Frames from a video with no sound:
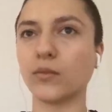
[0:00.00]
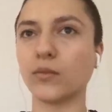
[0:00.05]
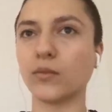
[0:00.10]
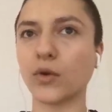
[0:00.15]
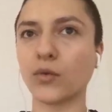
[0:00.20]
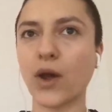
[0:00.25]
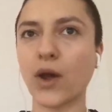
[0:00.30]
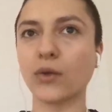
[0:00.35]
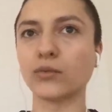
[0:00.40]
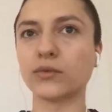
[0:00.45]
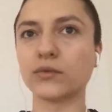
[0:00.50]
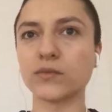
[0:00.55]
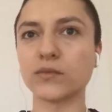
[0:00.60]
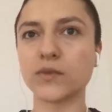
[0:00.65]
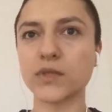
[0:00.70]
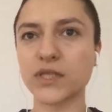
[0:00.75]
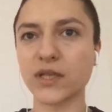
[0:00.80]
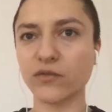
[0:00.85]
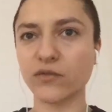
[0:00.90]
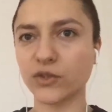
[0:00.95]

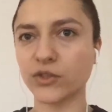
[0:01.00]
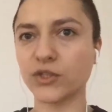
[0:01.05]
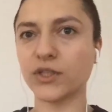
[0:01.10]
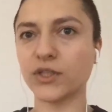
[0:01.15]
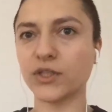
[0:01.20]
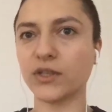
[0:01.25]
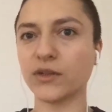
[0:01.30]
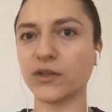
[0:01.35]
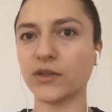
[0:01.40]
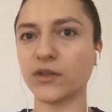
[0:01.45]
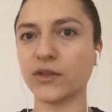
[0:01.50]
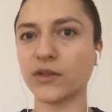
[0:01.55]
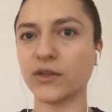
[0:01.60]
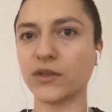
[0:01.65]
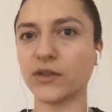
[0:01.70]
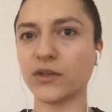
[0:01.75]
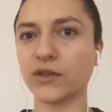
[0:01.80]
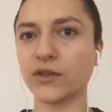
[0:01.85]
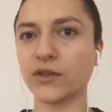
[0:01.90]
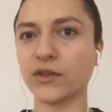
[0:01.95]
around
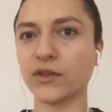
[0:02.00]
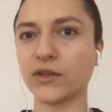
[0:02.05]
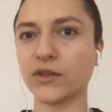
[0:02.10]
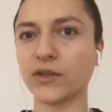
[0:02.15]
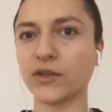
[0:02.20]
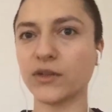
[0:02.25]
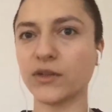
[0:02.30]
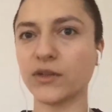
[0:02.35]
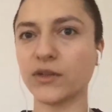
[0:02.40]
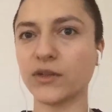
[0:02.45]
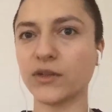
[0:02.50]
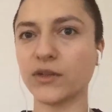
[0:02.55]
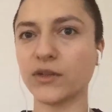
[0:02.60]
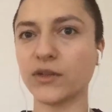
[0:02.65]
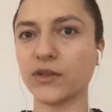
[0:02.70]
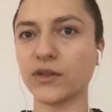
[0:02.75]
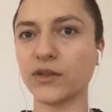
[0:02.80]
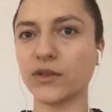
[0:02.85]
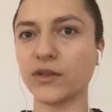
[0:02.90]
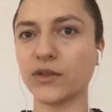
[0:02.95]
70,000,
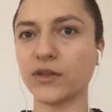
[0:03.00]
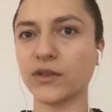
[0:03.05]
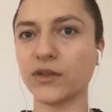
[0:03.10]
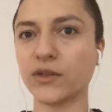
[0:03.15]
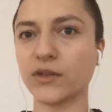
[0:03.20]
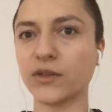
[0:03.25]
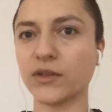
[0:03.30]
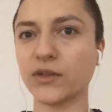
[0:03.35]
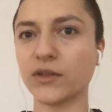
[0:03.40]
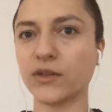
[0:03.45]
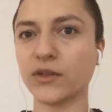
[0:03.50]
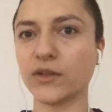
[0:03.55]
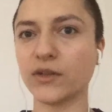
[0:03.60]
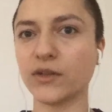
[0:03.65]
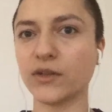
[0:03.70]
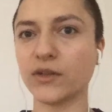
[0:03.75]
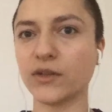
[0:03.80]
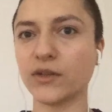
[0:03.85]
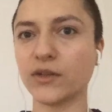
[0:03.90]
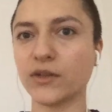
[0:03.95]
because you also
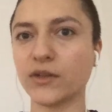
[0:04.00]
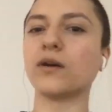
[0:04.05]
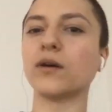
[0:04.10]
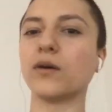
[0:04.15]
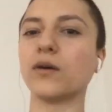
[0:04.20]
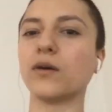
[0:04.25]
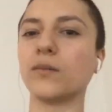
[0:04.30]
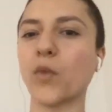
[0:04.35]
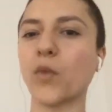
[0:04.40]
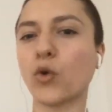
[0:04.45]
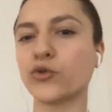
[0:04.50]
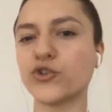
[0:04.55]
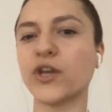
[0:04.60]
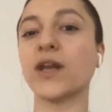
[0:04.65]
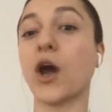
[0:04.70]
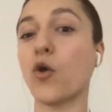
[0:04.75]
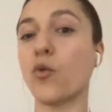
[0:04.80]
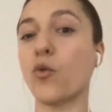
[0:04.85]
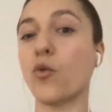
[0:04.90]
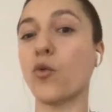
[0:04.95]
need to store
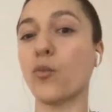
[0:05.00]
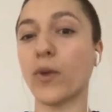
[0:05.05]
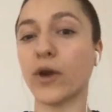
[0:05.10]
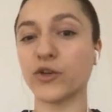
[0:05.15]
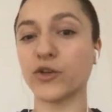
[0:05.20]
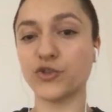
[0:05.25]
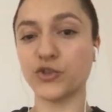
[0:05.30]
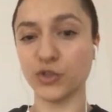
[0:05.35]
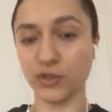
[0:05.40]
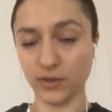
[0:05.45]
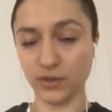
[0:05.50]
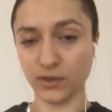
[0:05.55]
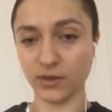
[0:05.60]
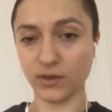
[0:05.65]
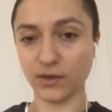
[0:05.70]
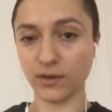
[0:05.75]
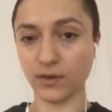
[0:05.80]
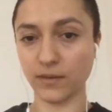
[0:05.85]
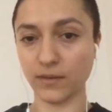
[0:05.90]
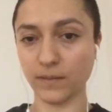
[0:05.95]
on chain how
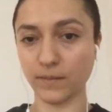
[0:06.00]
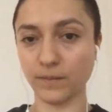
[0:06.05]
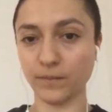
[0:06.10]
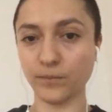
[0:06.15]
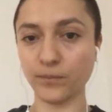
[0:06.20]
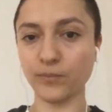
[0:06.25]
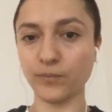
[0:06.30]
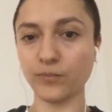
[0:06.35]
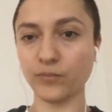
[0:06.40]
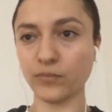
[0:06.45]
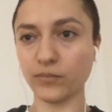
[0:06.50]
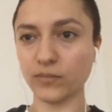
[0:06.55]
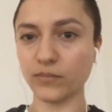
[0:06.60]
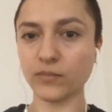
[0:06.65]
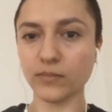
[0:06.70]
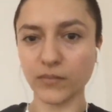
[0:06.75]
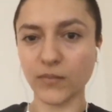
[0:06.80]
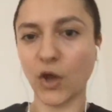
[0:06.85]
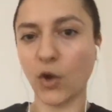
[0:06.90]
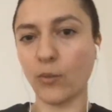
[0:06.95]

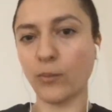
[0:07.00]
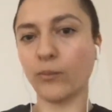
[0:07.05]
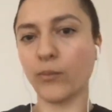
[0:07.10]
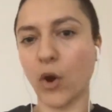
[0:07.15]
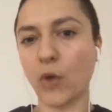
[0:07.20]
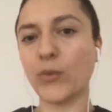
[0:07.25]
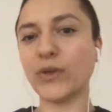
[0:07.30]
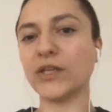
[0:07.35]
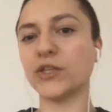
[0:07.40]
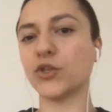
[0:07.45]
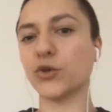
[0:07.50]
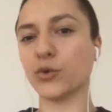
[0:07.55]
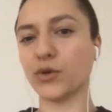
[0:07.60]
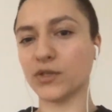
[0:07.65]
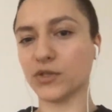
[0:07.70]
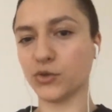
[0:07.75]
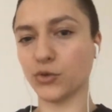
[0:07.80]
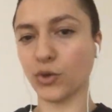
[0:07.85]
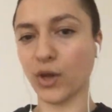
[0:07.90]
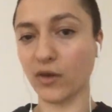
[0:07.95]
many tokens
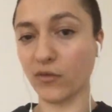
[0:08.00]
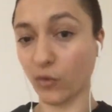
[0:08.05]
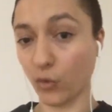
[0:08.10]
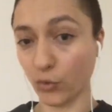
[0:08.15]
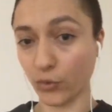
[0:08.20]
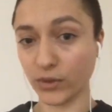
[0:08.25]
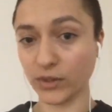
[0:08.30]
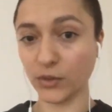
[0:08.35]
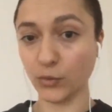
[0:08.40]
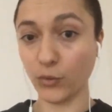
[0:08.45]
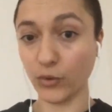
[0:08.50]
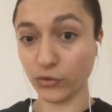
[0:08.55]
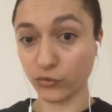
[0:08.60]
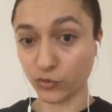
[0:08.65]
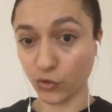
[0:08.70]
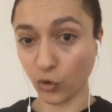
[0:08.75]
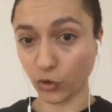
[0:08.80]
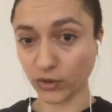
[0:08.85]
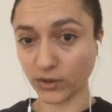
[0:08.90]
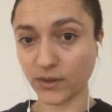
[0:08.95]
you have already
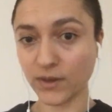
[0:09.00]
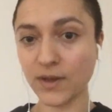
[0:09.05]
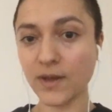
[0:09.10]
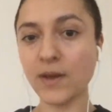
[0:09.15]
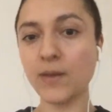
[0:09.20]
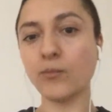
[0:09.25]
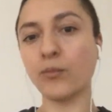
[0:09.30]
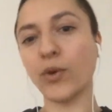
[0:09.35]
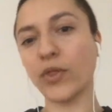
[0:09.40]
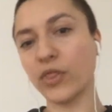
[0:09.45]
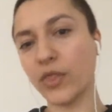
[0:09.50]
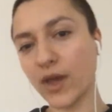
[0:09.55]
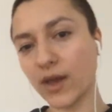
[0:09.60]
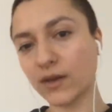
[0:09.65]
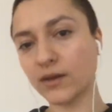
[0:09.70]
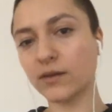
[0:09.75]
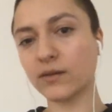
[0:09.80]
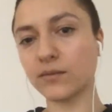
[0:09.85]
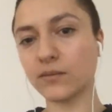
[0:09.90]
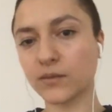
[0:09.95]
withdrawn. But
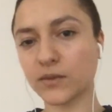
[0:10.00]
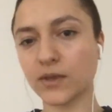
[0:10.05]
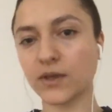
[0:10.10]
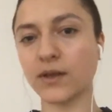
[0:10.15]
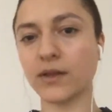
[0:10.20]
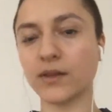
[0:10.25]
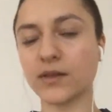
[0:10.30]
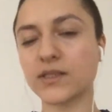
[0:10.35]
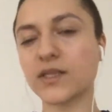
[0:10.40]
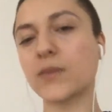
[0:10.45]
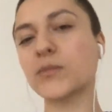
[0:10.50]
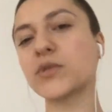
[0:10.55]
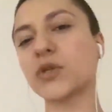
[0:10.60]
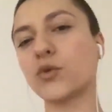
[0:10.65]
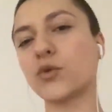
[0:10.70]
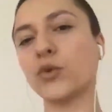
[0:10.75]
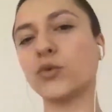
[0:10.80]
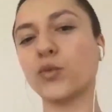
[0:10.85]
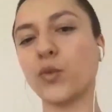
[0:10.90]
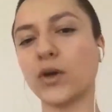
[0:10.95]
then the
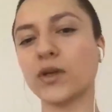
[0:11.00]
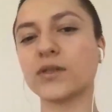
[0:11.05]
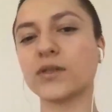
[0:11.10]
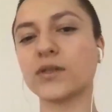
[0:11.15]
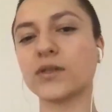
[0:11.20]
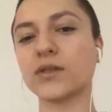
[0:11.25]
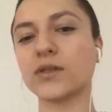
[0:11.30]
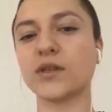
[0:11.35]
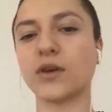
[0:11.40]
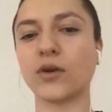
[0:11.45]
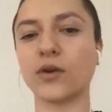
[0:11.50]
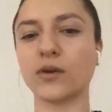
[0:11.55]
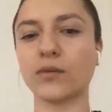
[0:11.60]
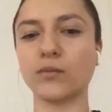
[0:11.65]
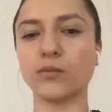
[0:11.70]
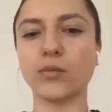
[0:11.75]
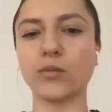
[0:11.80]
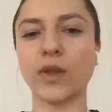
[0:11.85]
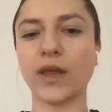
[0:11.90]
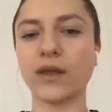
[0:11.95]
subsequent ones are
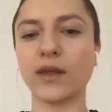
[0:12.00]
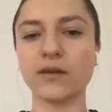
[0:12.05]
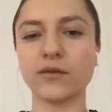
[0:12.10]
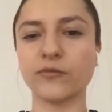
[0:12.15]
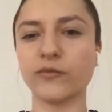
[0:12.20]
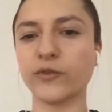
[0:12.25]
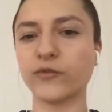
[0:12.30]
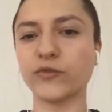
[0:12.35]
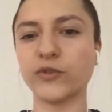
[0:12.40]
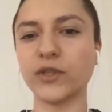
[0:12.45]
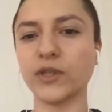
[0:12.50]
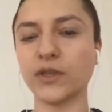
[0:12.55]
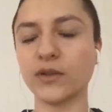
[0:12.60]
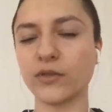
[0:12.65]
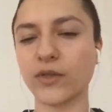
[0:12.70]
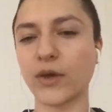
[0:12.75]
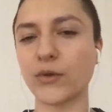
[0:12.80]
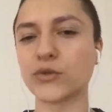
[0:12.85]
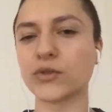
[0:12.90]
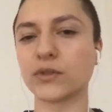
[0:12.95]
like
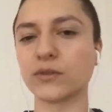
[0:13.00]
50,000